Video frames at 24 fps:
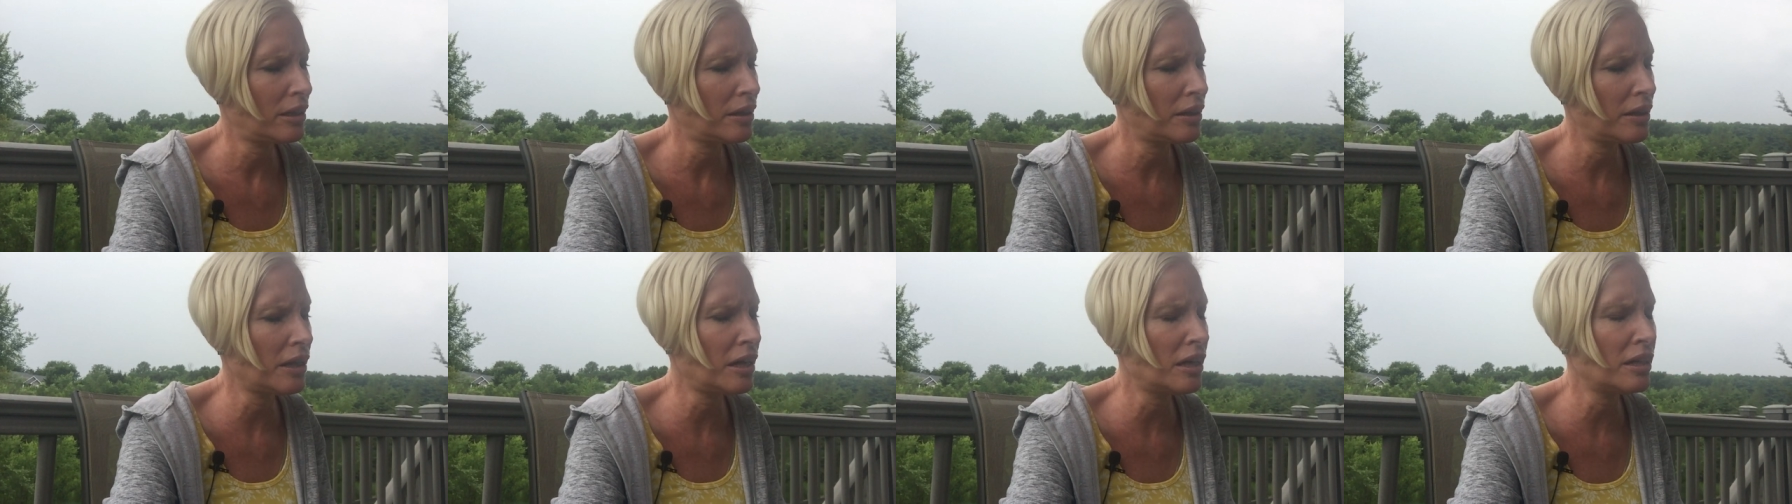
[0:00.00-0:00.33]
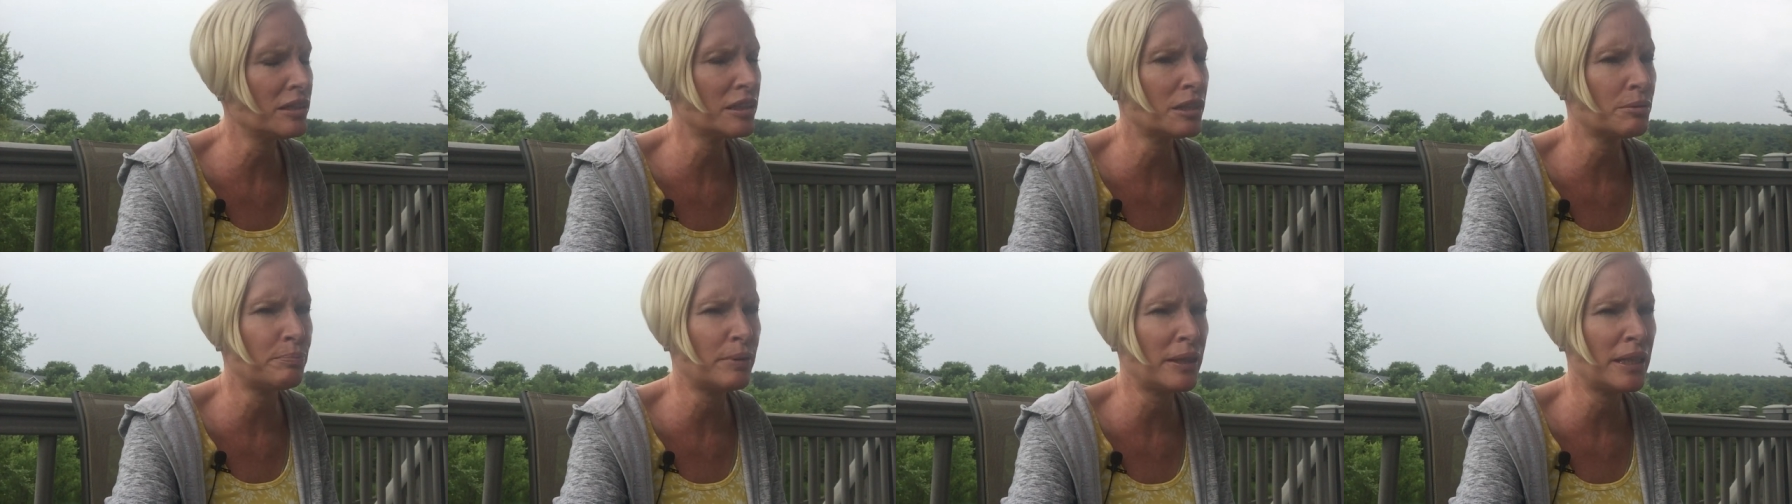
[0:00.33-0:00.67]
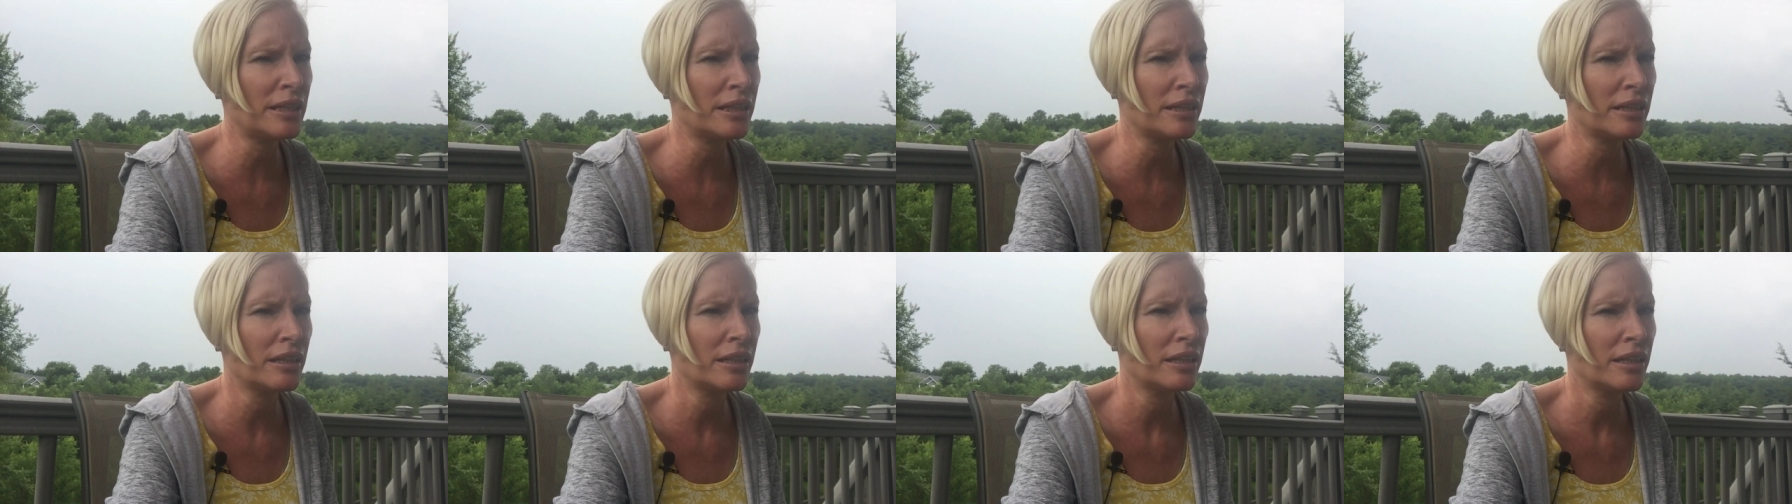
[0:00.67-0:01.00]
the
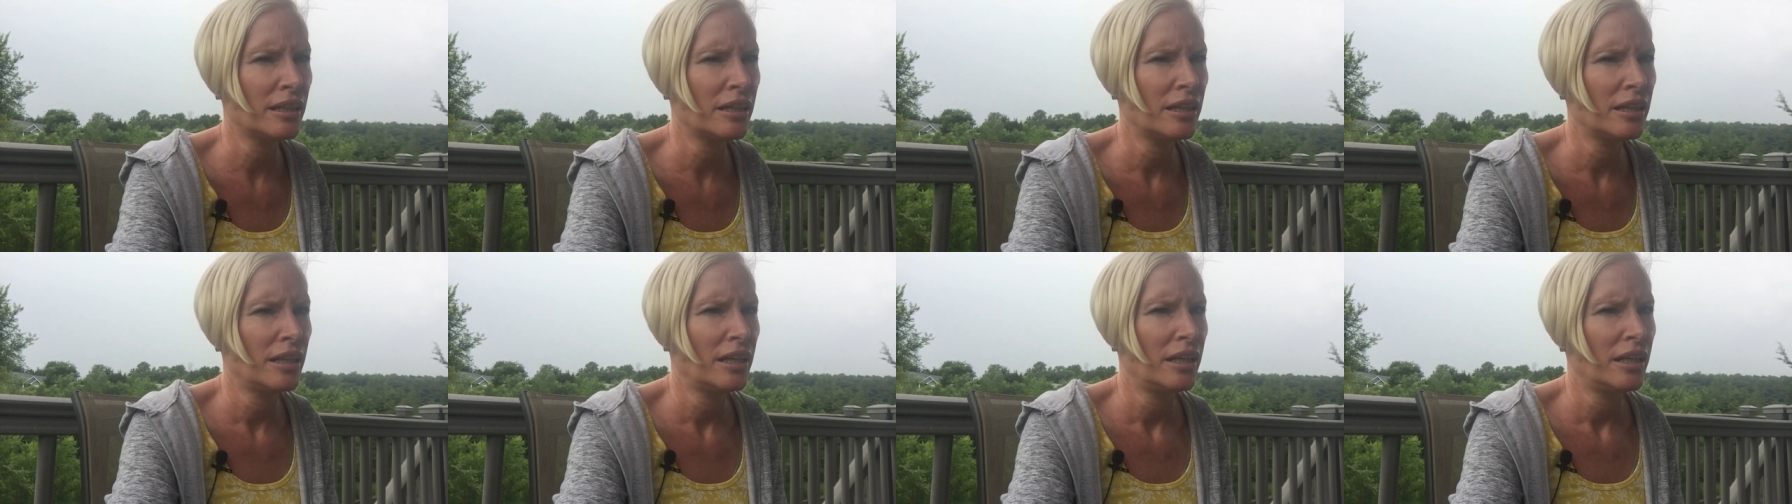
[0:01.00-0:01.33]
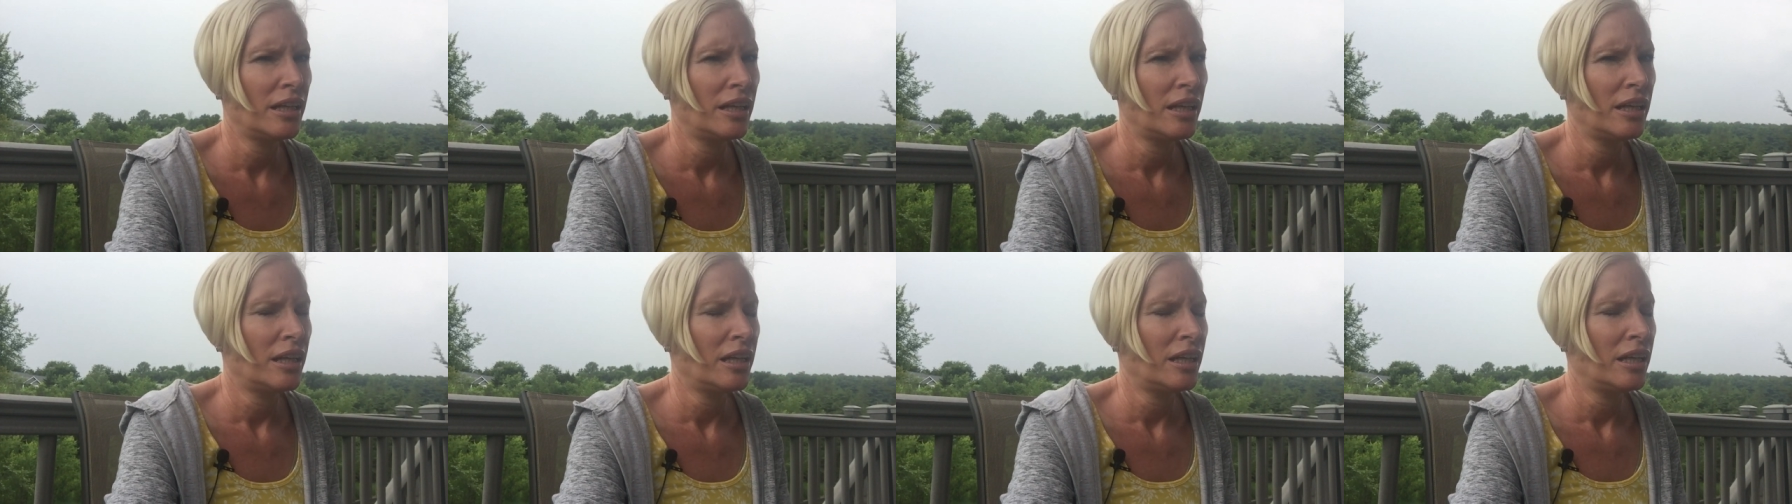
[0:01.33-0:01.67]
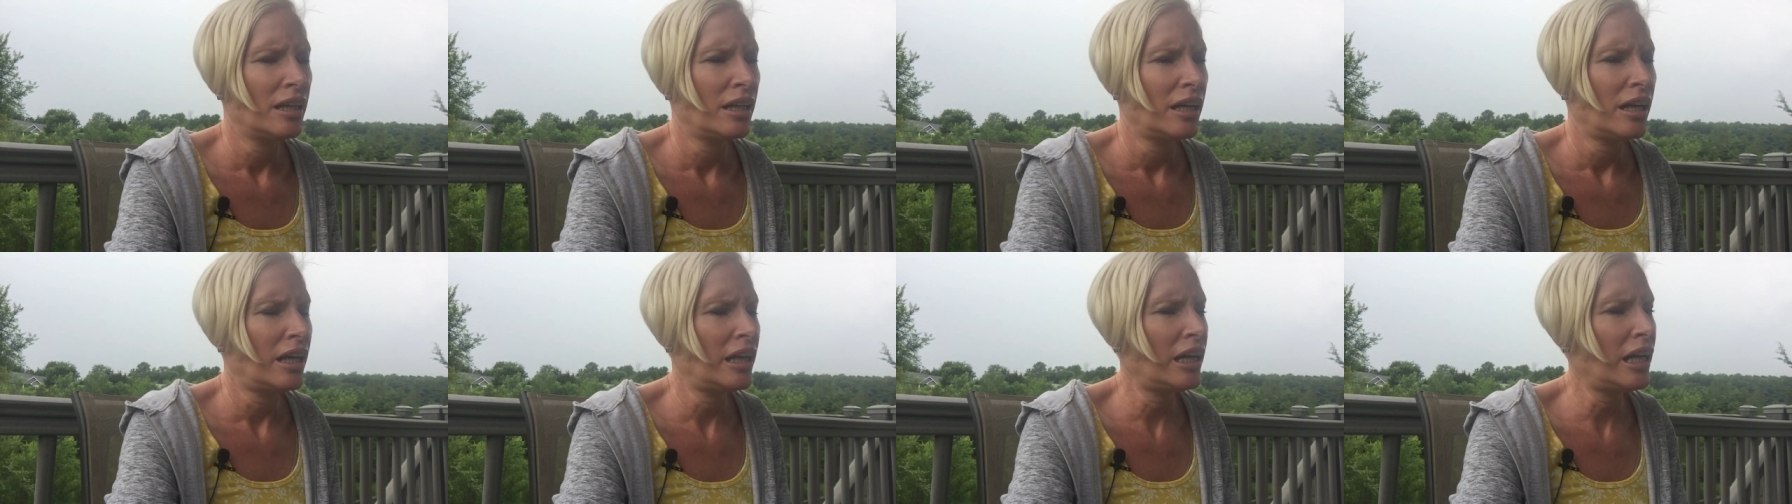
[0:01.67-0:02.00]
husband.
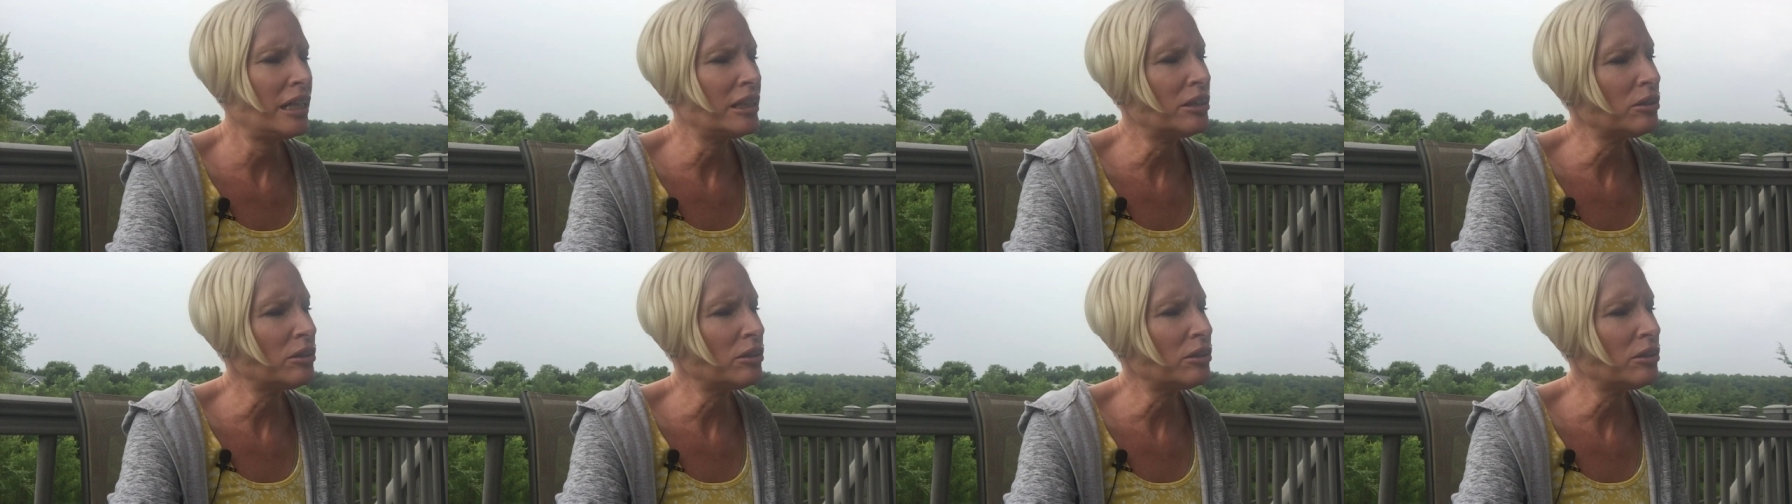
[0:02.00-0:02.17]
And I